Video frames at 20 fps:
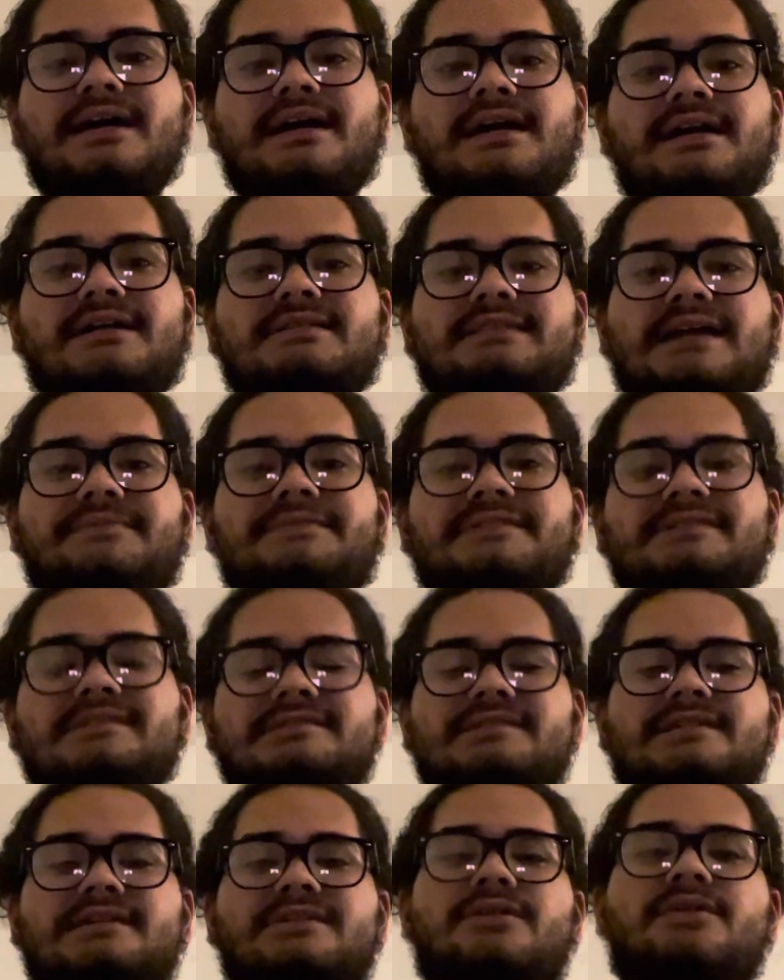Because abscesses
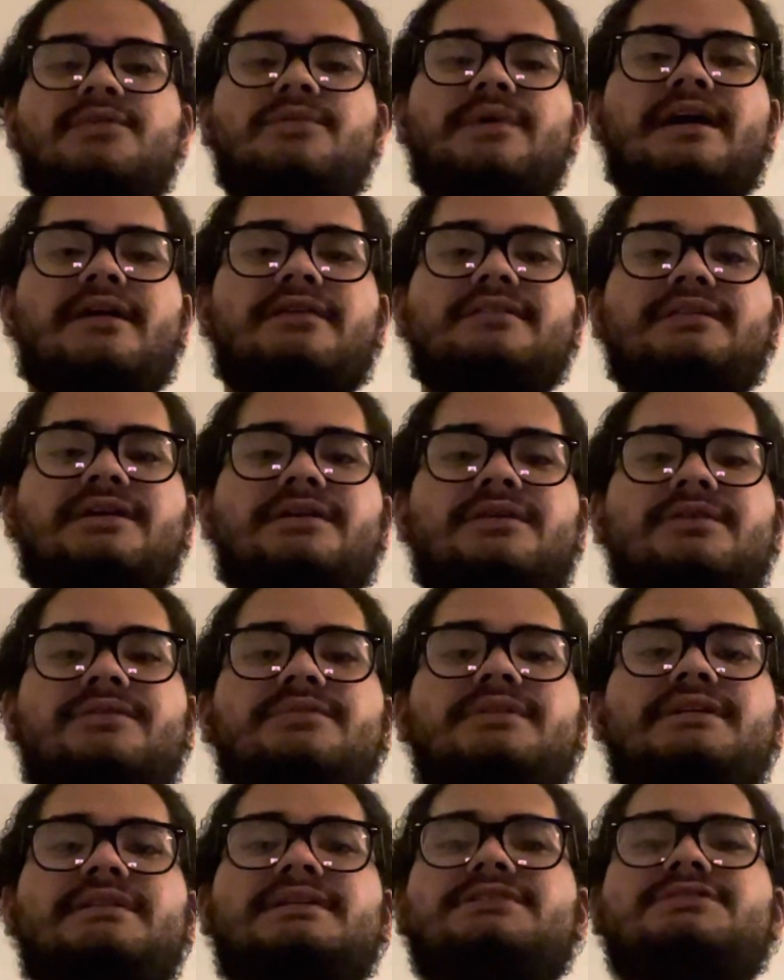can go away on their own
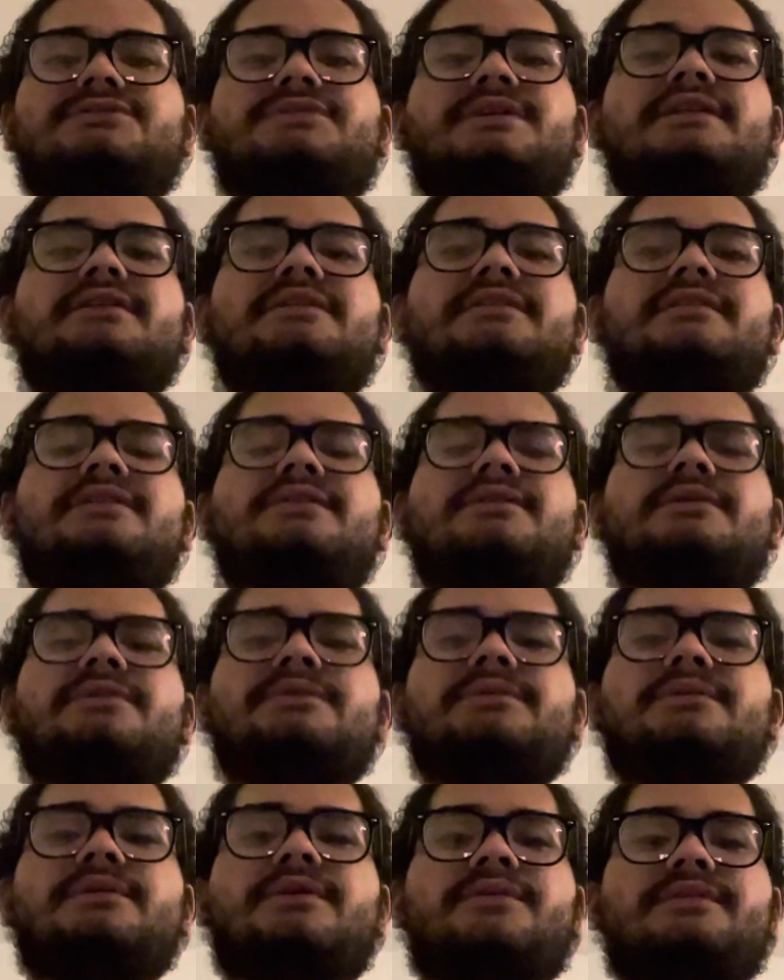and then drain on their
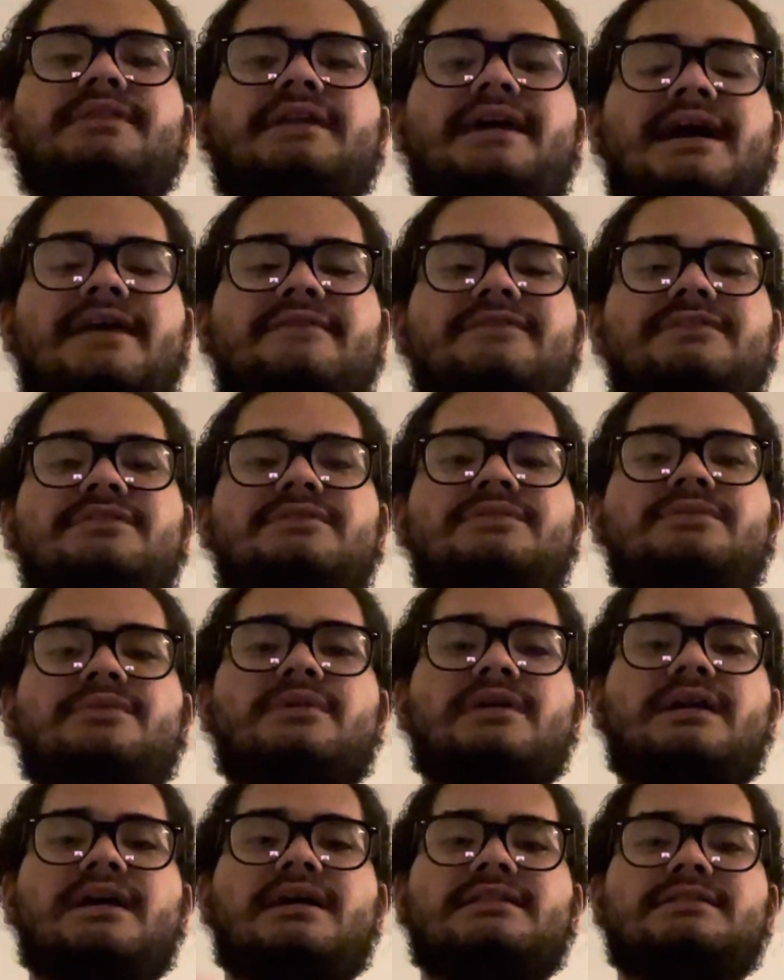own, or they have to
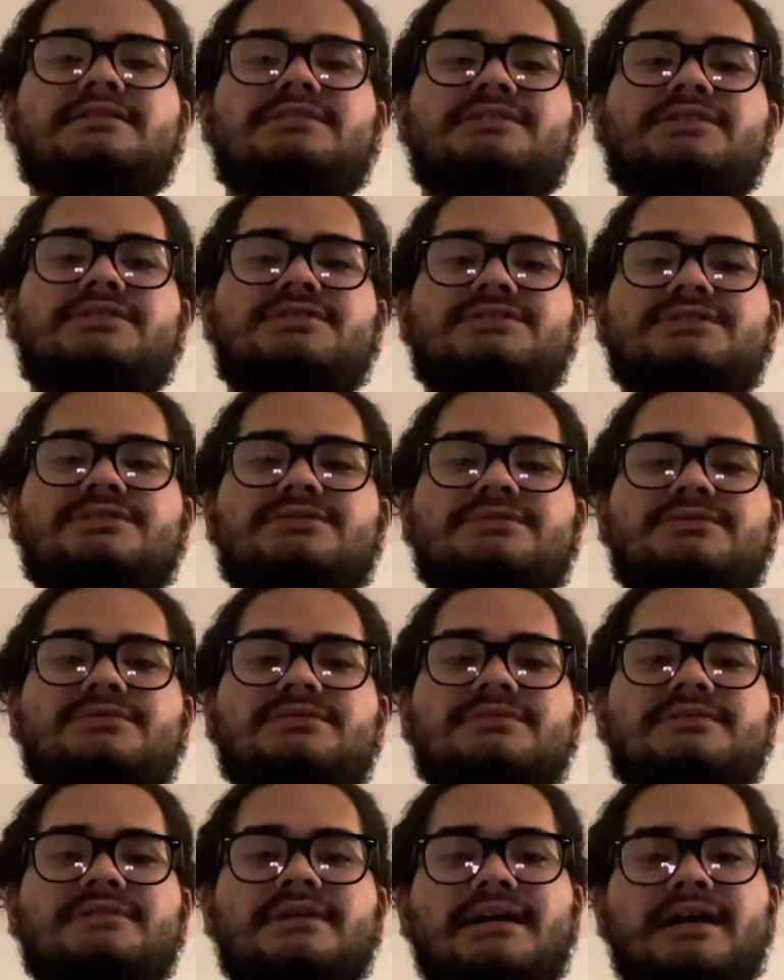get
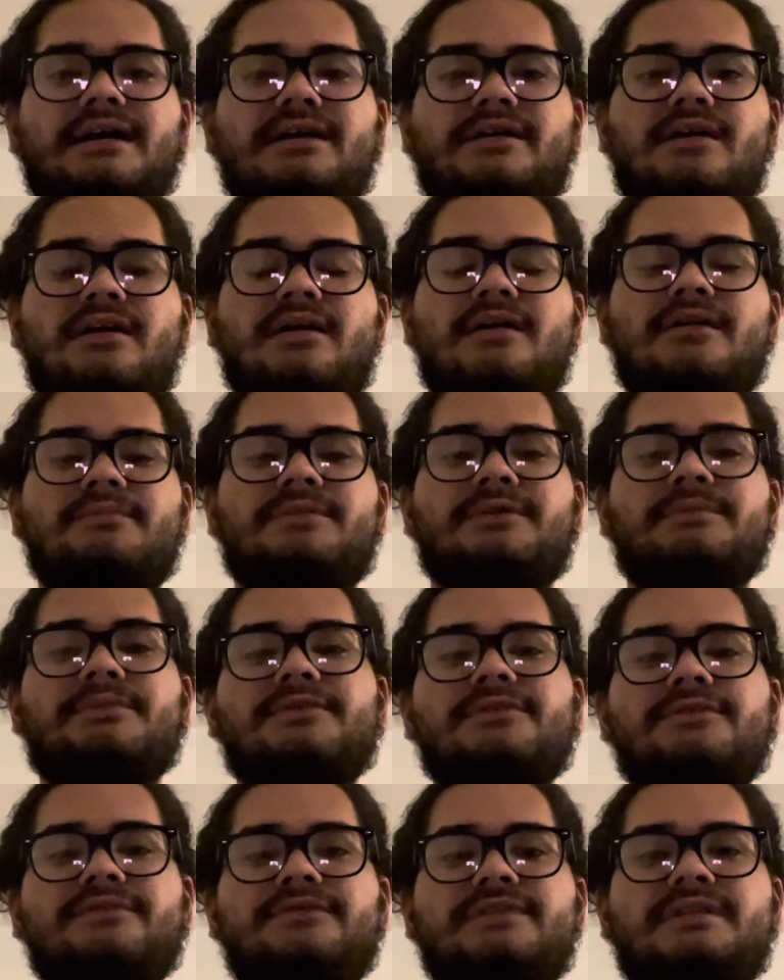surgically
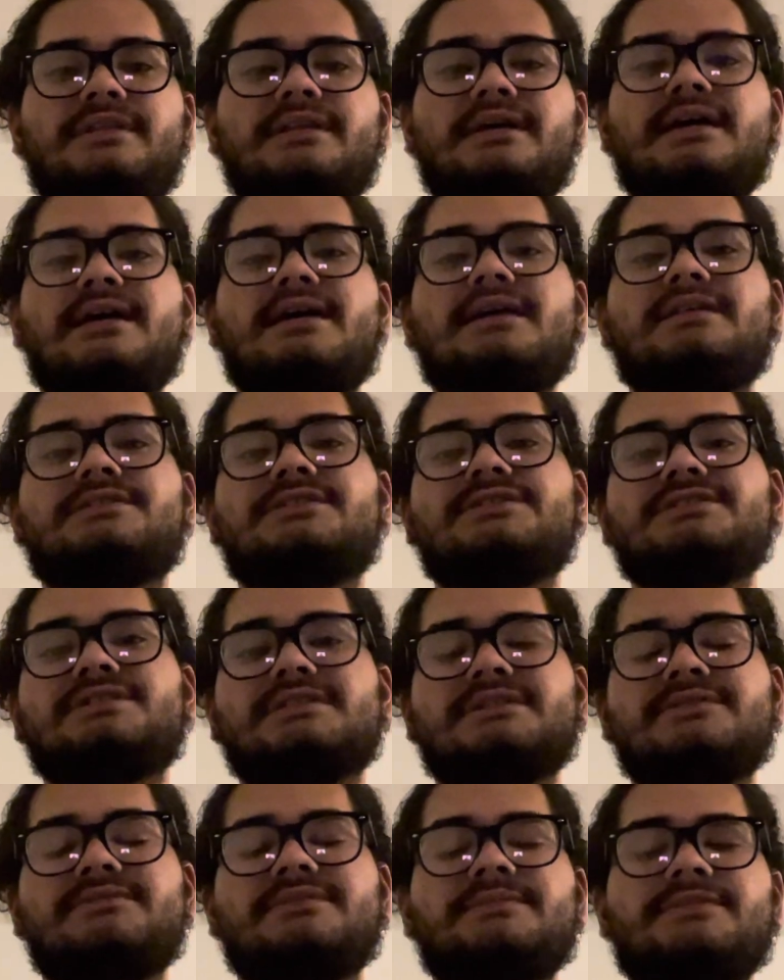removed,
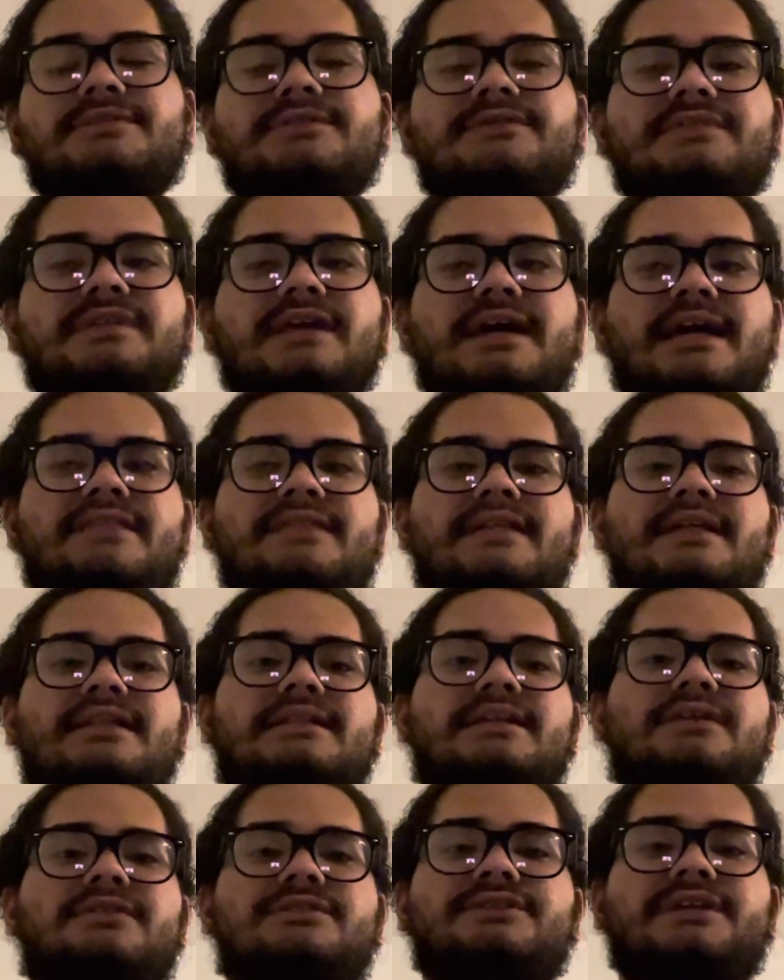and then
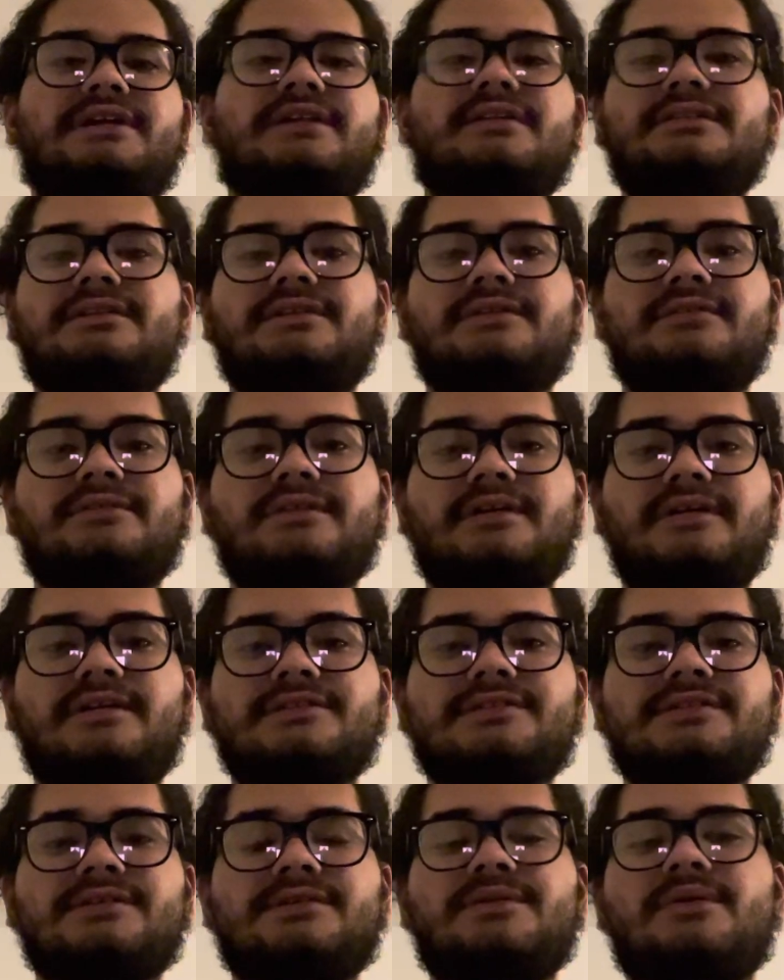they'll drain on their own
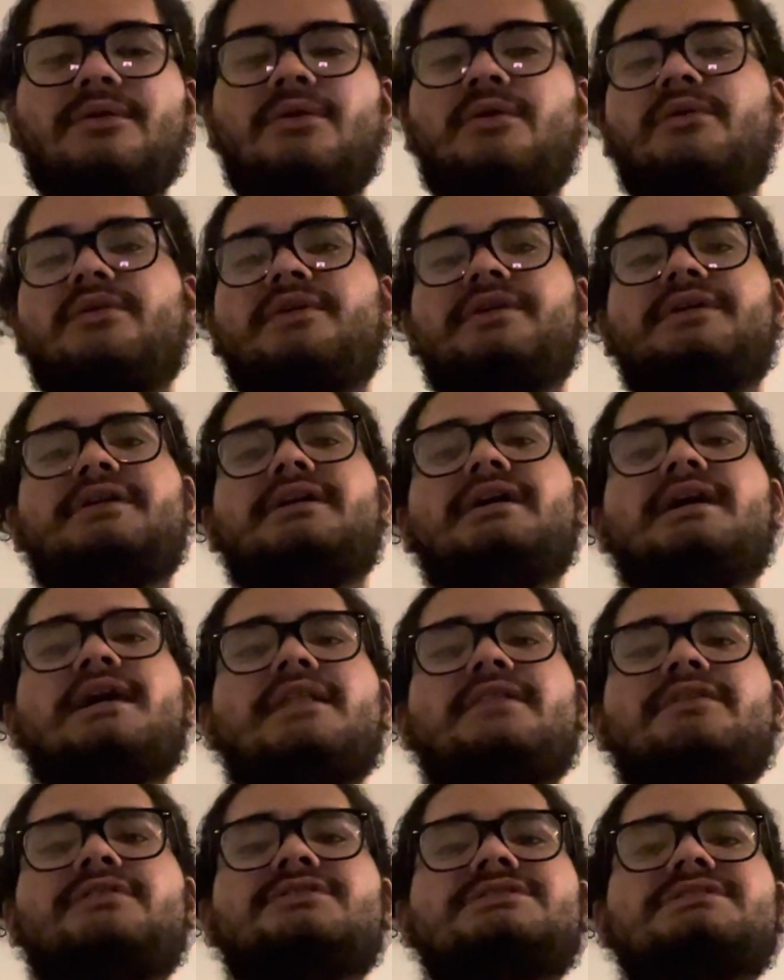also, or
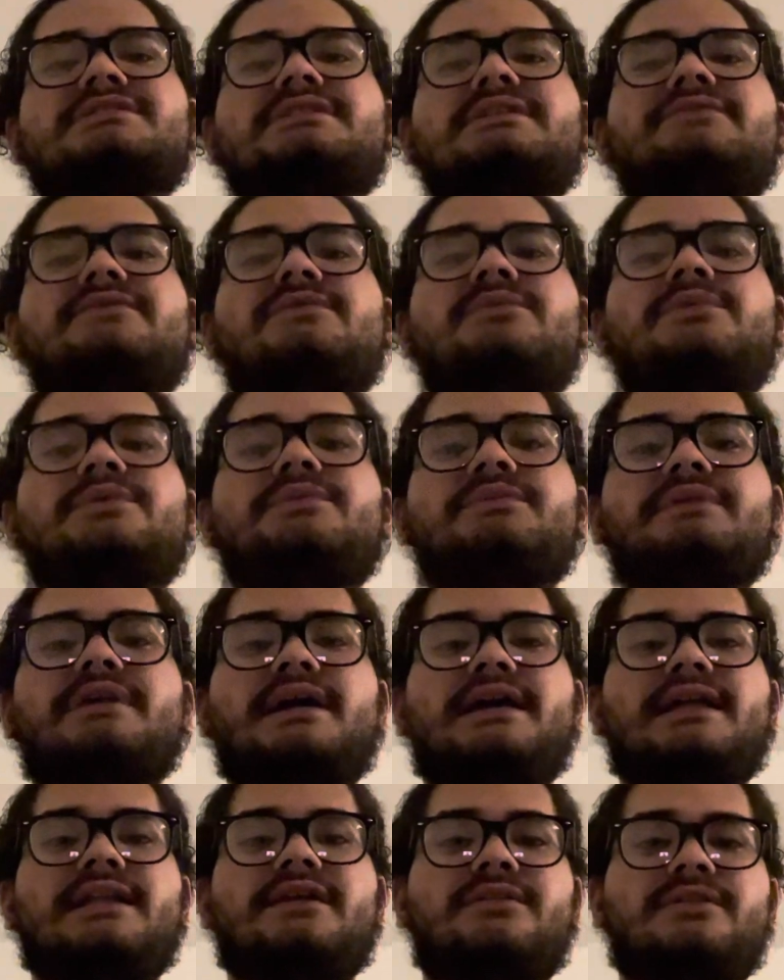they'll just leave a wound
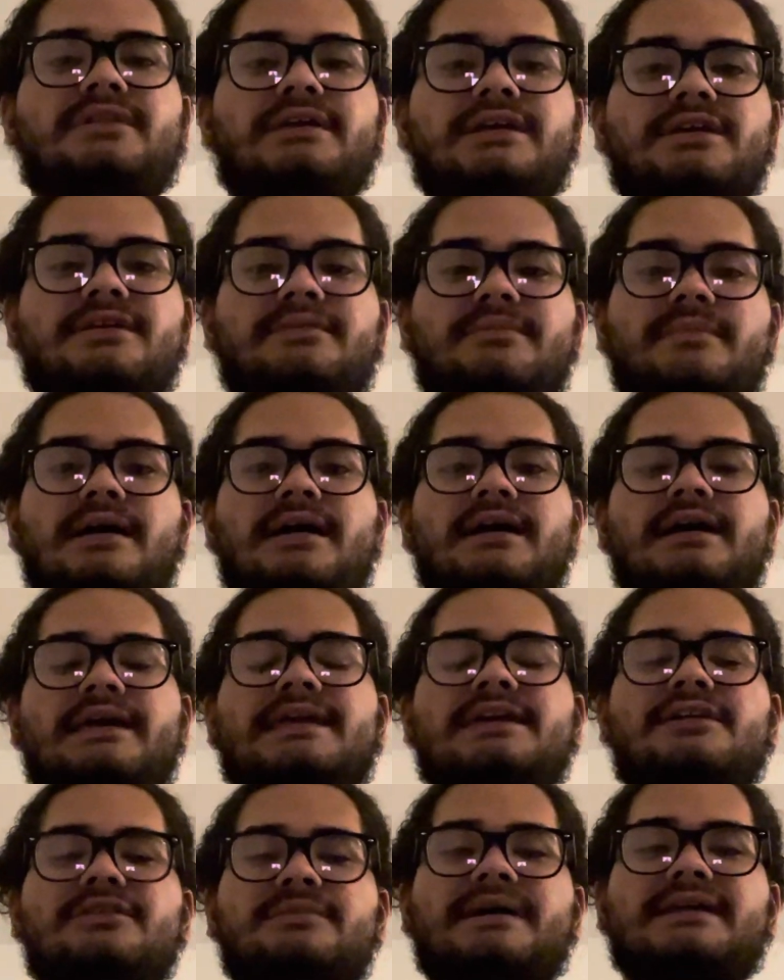and it will
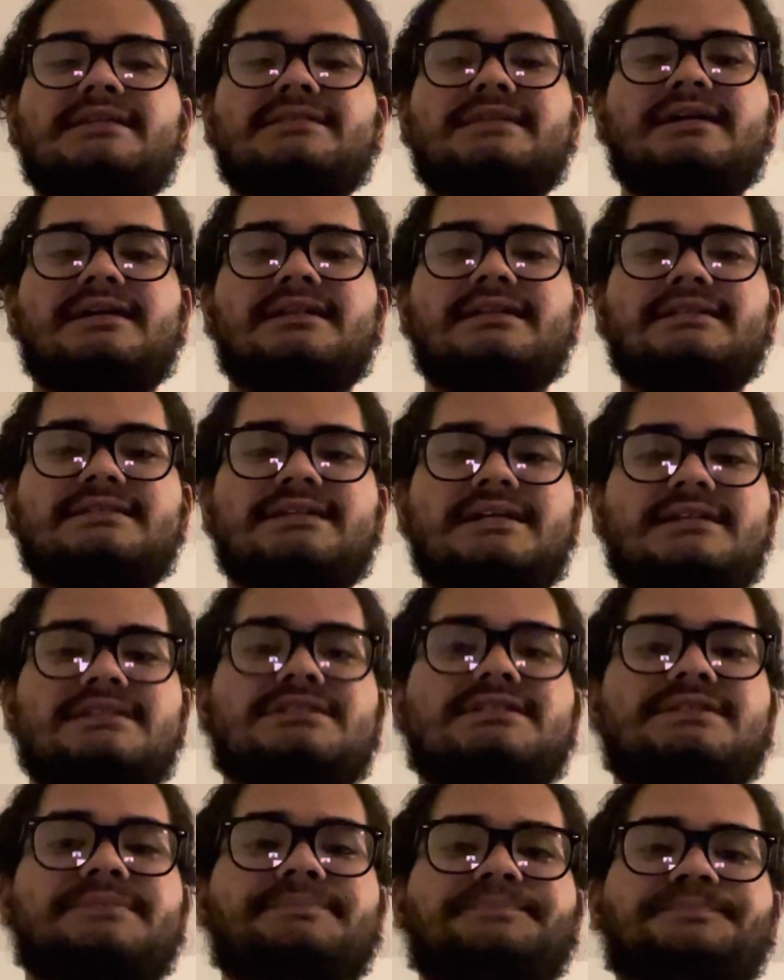heal by second
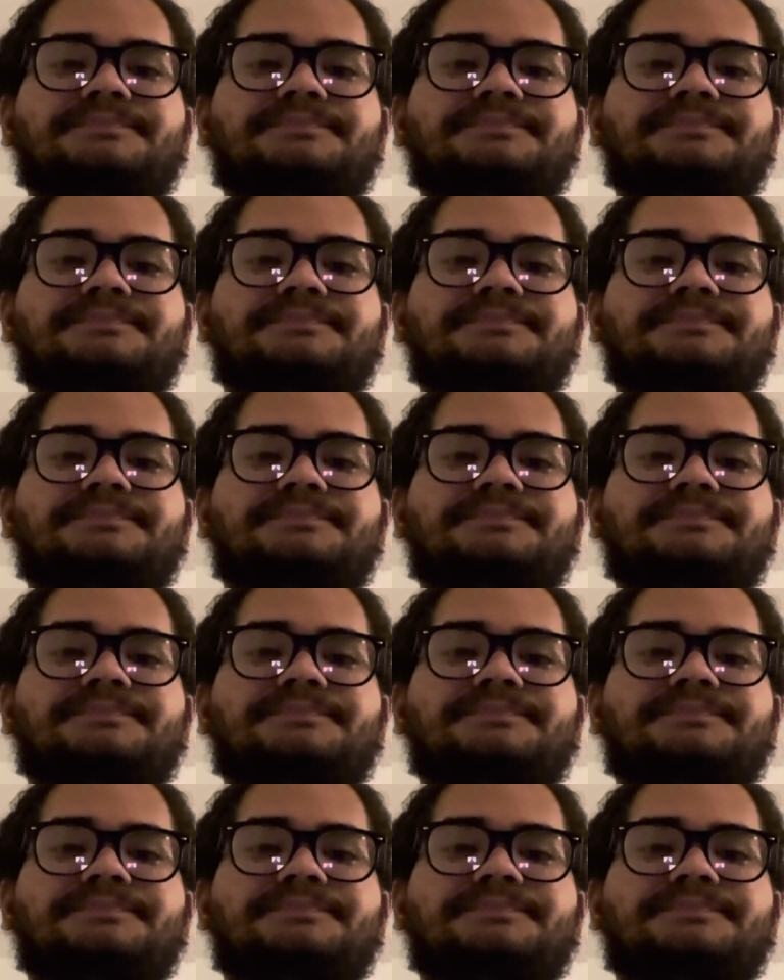intention.